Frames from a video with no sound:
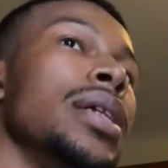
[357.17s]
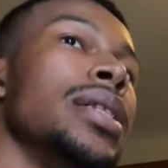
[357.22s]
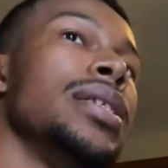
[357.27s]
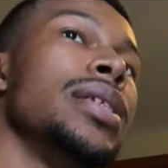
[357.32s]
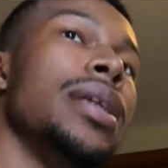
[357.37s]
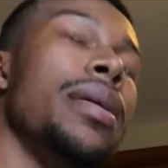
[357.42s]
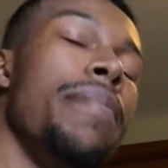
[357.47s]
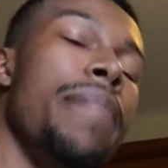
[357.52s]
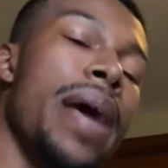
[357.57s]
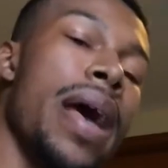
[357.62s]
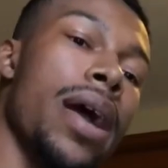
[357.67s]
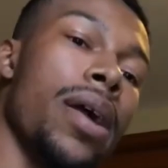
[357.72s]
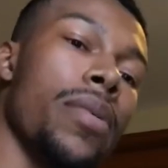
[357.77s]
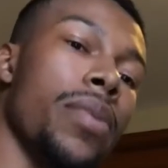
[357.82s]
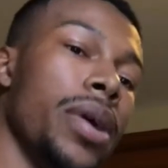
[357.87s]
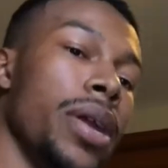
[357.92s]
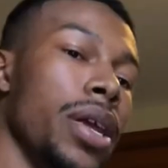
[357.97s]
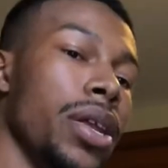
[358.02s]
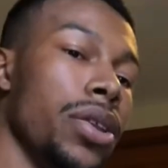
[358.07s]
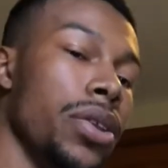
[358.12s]
the back
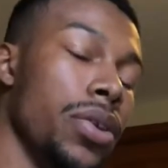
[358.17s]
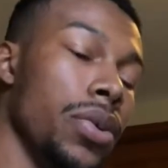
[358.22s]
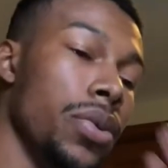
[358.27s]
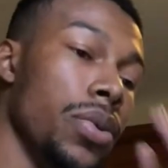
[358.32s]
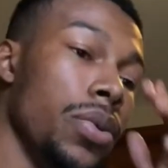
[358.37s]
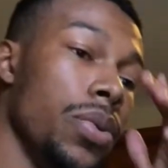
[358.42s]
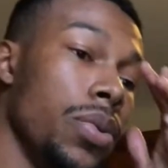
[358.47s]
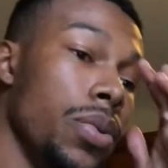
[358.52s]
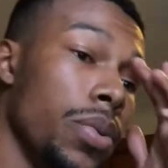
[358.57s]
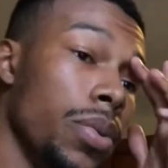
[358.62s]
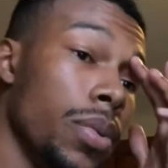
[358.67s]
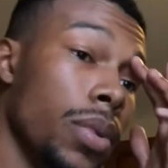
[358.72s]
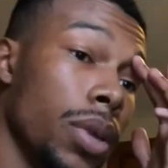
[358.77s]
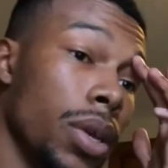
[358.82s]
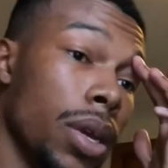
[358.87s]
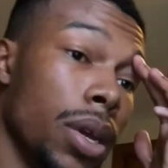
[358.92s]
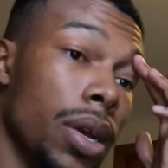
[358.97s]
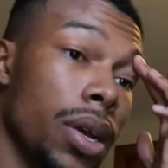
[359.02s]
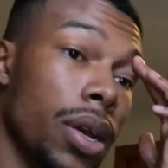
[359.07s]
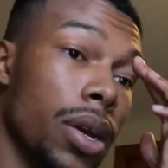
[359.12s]
where they do
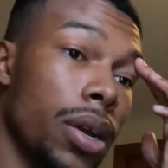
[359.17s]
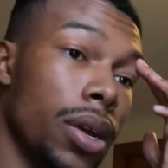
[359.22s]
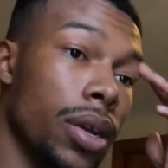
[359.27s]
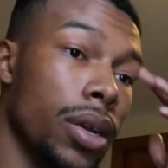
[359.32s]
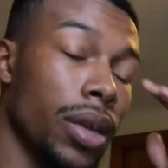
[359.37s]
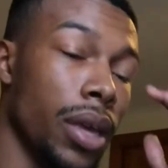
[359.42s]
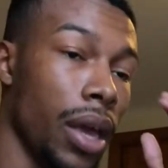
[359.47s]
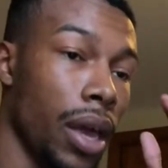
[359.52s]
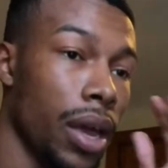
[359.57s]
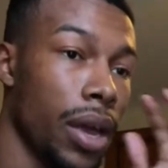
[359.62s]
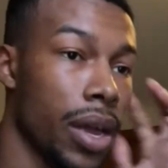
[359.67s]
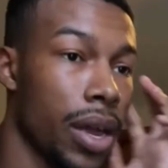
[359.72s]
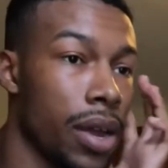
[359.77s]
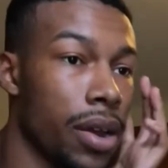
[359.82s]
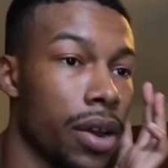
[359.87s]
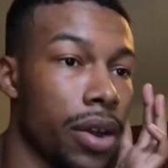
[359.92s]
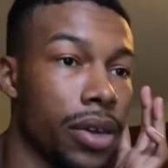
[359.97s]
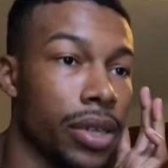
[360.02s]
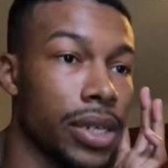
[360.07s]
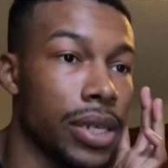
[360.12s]
your
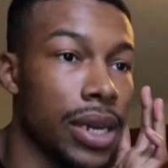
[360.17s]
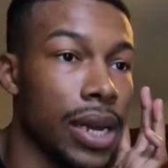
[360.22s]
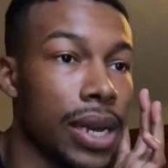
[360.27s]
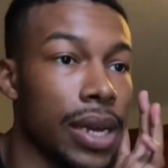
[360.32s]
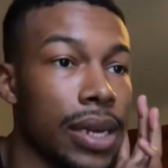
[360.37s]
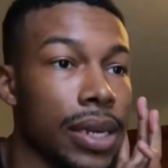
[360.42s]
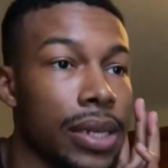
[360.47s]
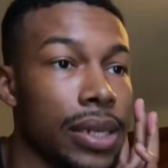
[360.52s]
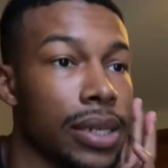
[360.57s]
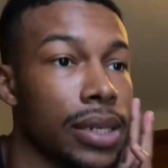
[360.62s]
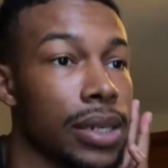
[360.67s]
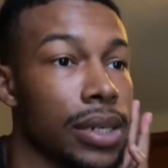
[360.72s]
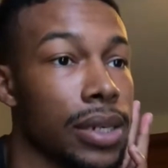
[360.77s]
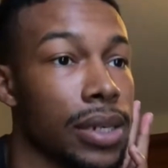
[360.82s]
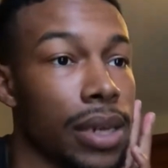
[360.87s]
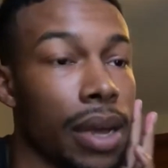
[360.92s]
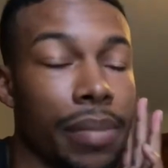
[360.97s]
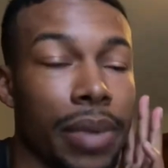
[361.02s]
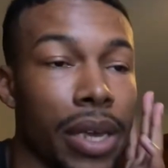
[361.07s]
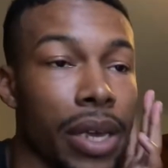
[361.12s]
ear
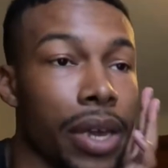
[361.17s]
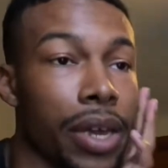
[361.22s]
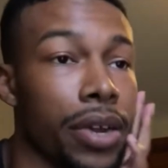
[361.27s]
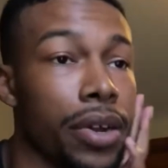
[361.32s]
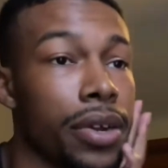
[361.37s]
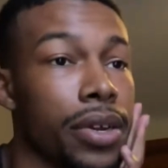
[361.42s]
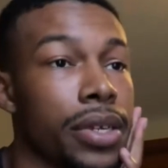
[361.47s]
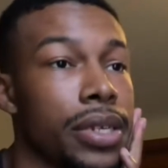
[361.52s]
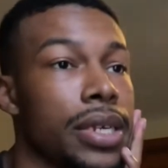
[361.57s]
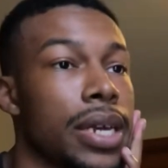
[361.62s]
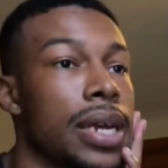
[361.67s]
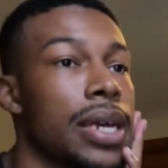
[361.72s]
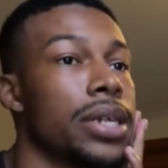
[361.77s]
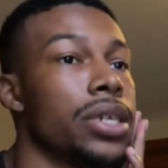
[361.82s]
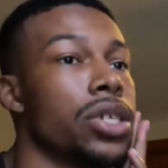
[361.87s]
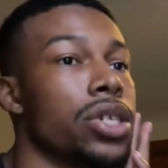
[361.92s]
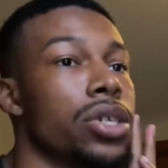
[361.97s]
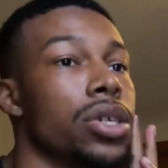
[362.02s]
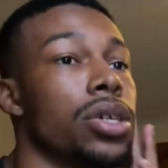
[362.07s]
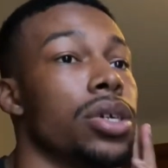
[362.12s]
test, your hearing
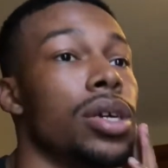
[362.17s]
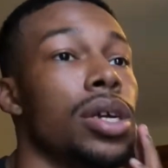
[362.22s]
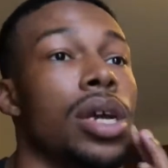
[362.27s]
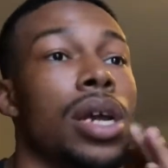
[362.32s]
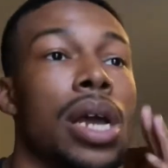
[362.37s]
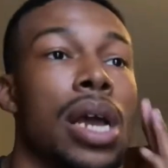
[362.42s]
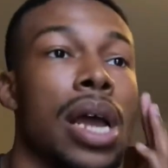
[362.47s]
test, your